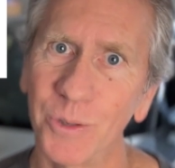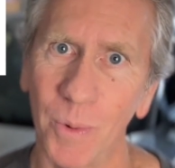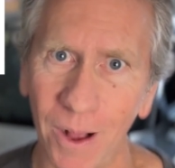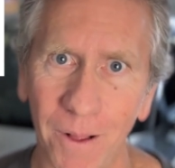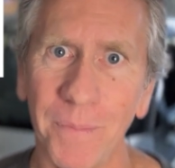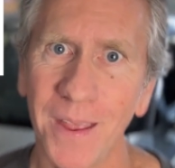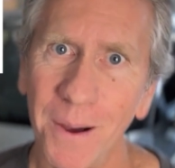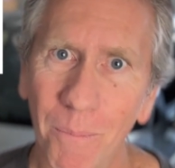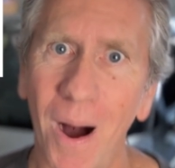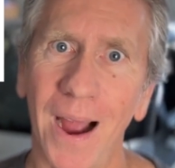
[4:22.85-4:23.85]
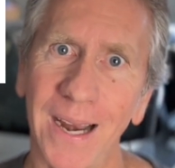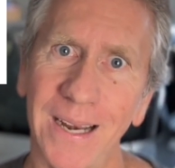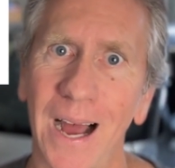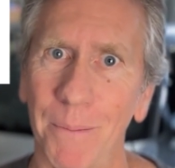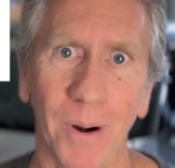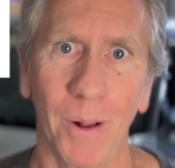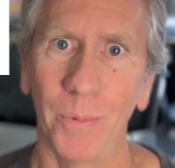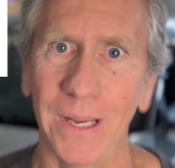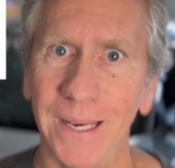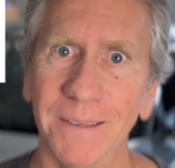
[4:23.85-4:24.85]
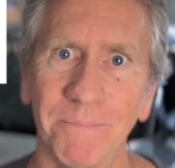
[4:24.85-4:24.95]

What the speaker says: Well, mine, I'm probably